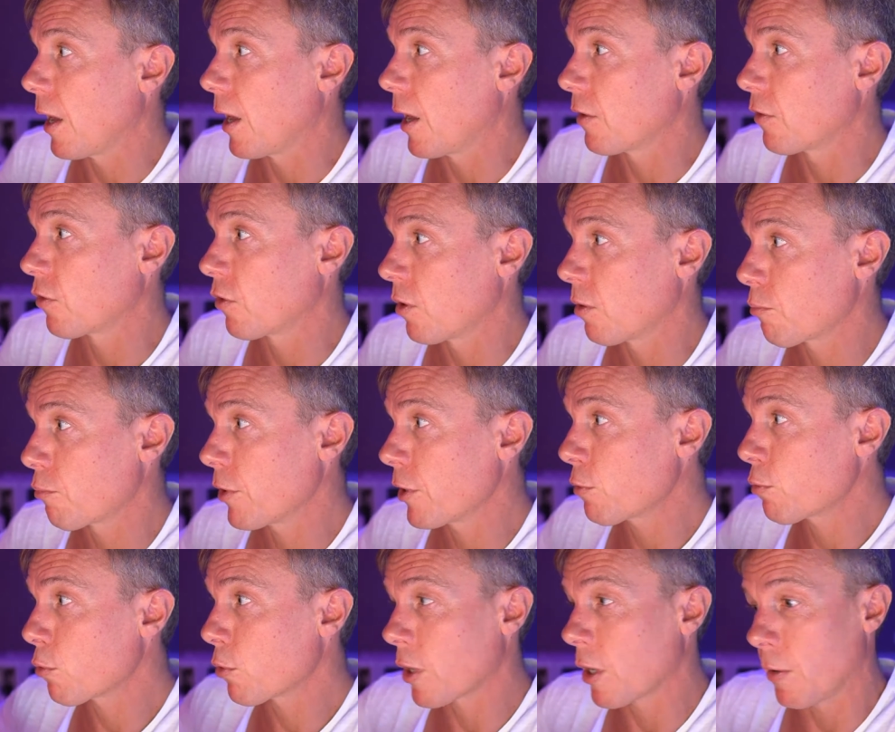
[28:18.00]
So the
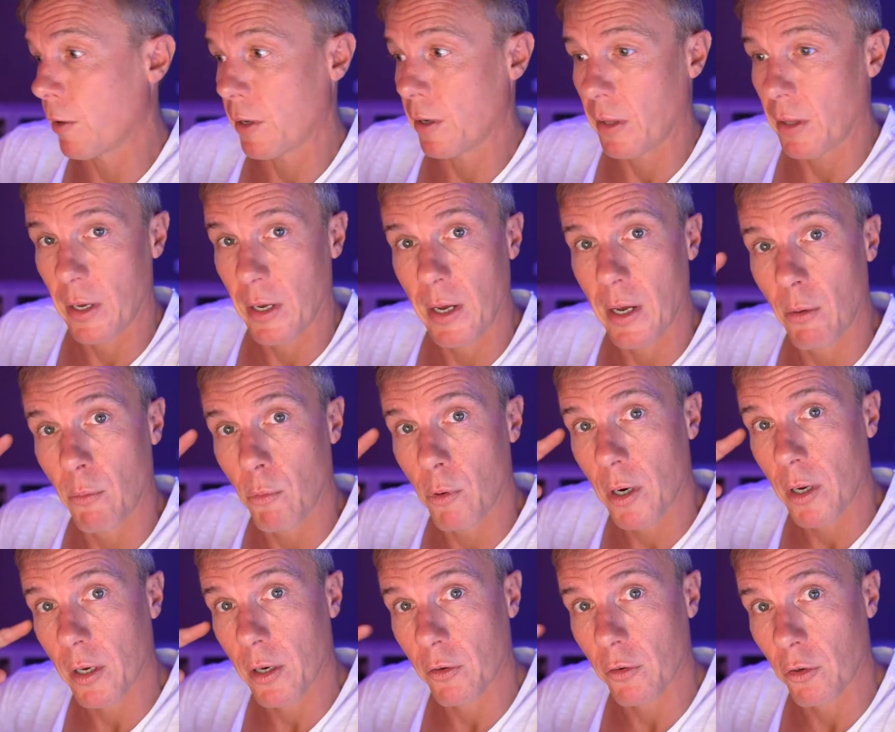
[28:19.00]
printer will go into there, and what
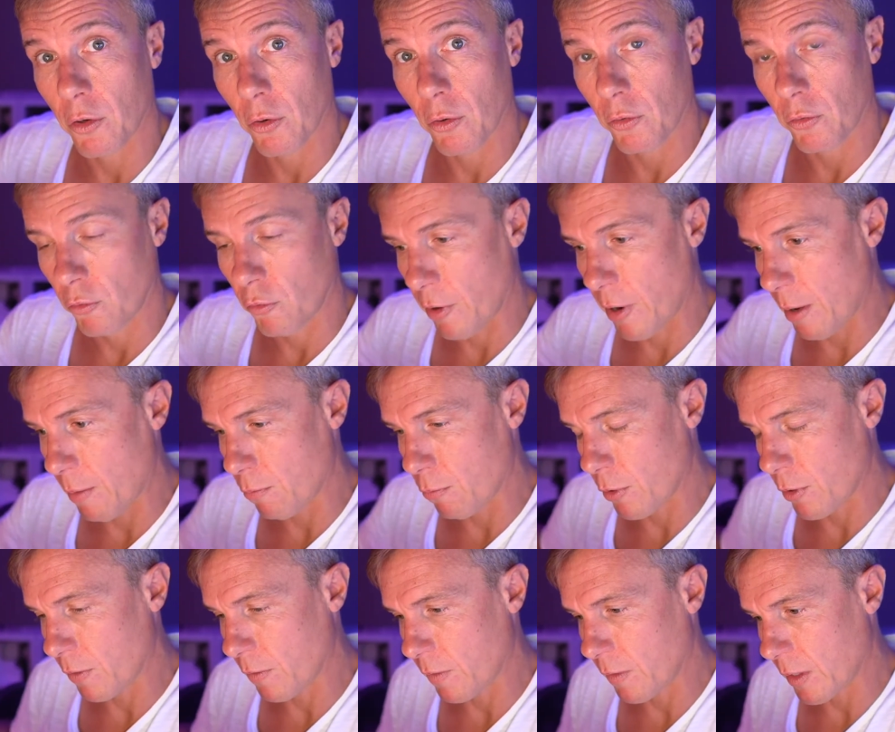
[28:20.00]
I'm going to do is grab
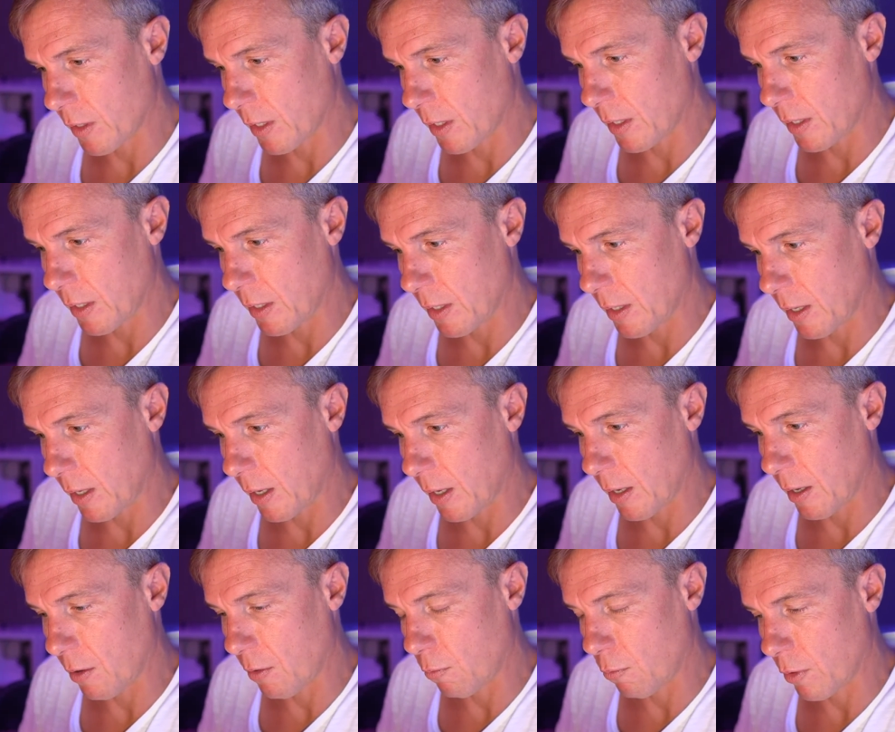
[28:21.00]
one of the
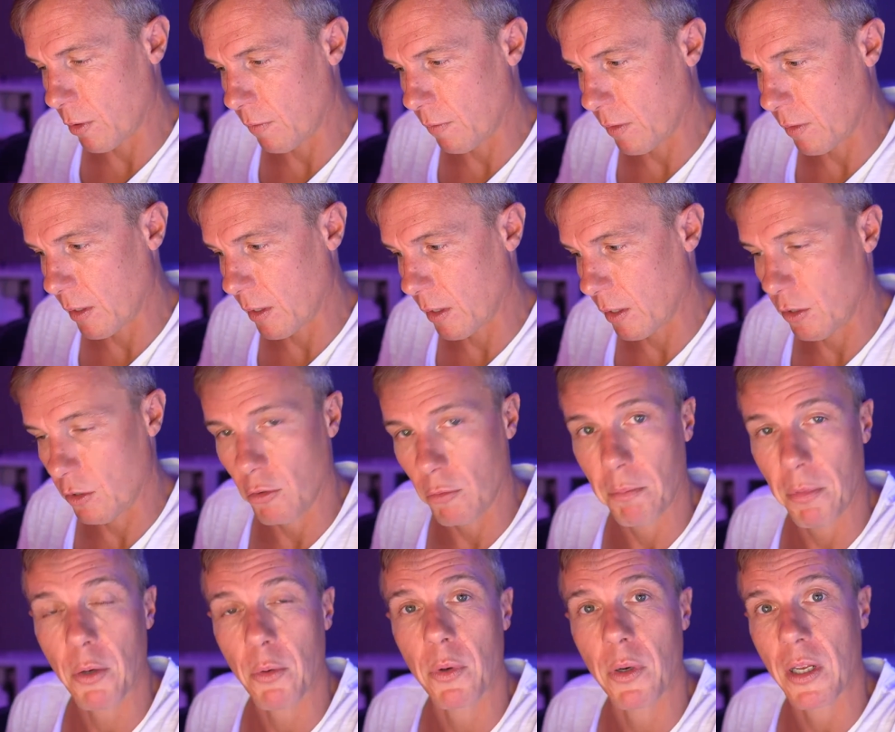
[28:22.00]

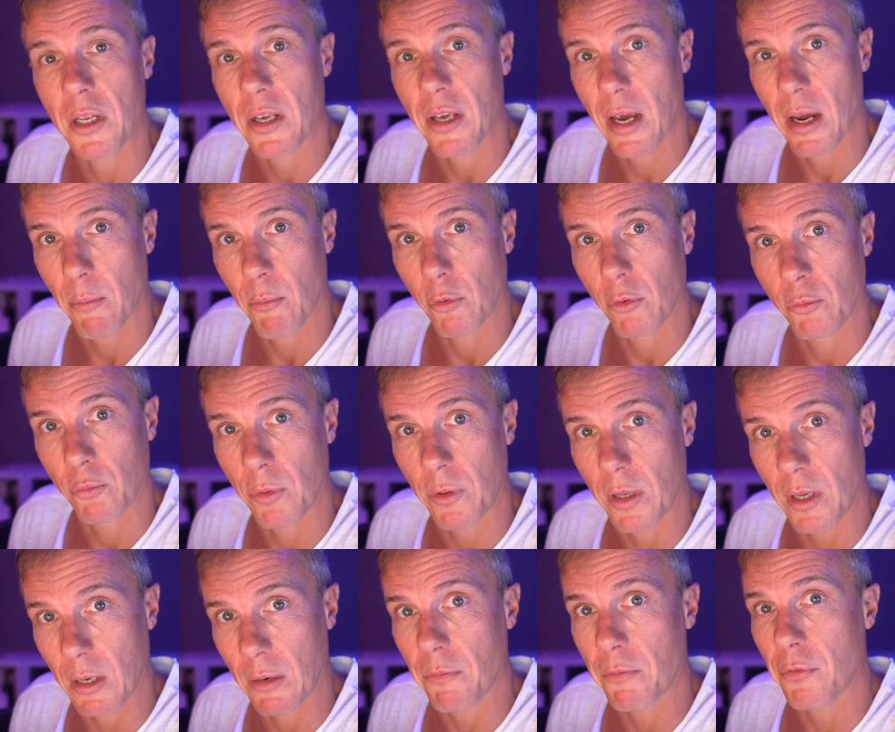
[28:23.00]
Ubiquiti cameras with
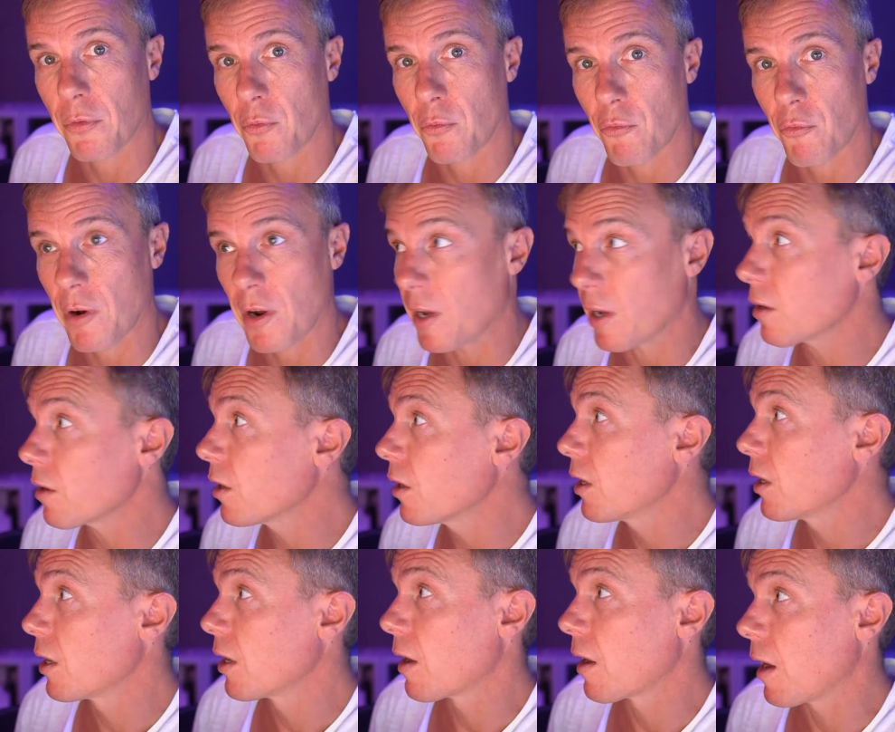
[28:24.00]
infrared
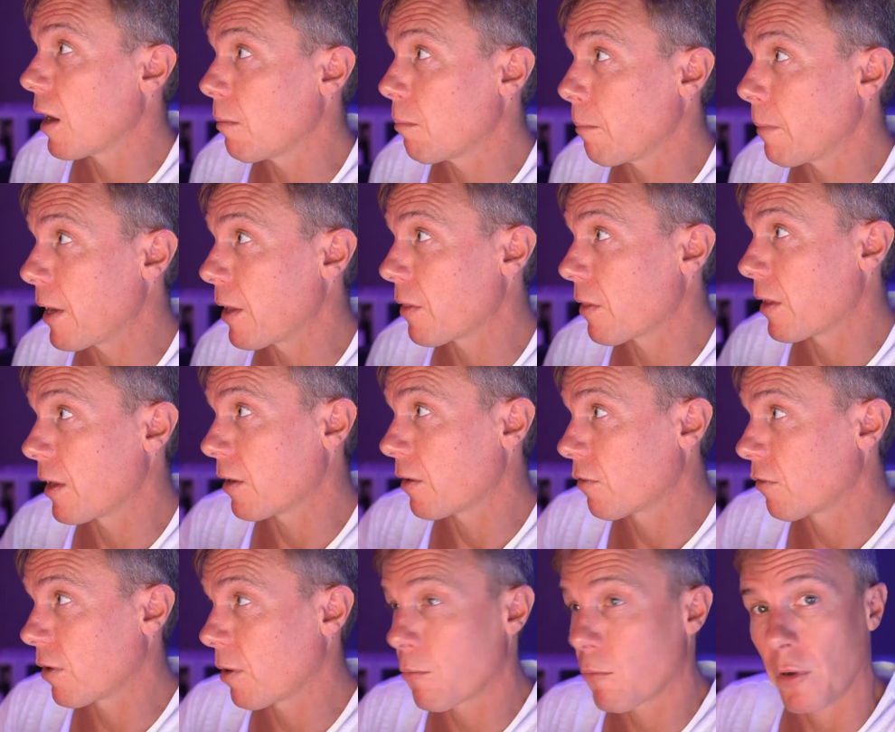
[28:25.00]
and mount that
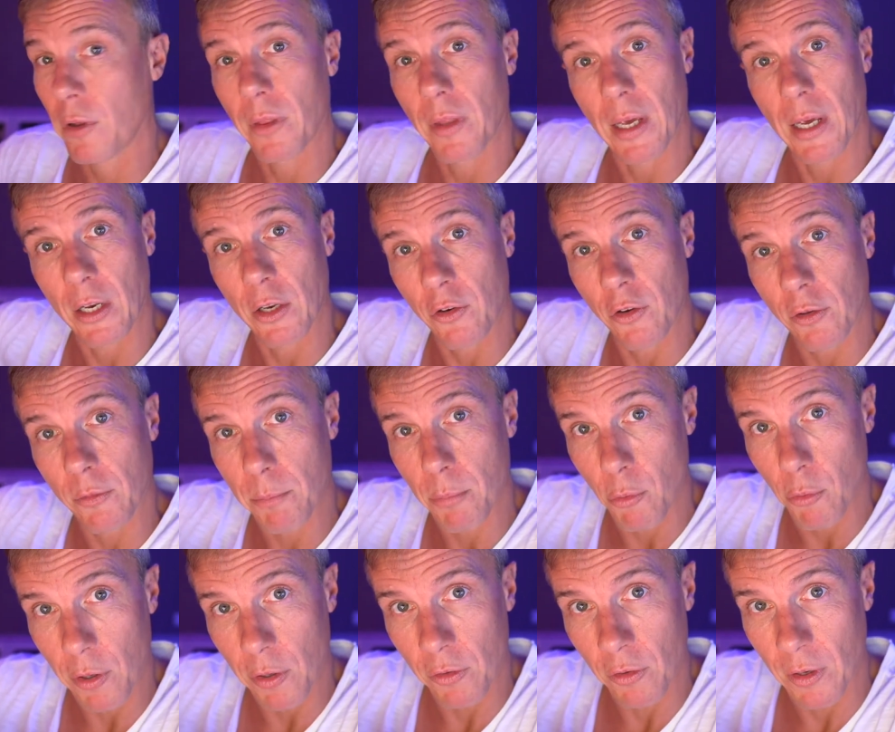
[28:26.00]
somewhere in there just
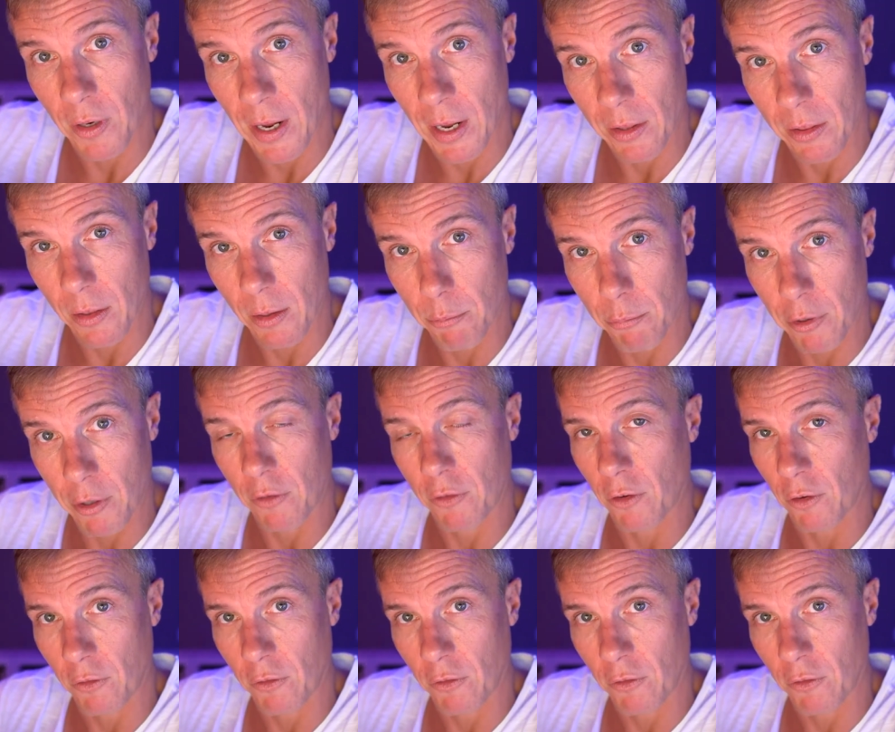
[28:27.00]
pointed at the printer.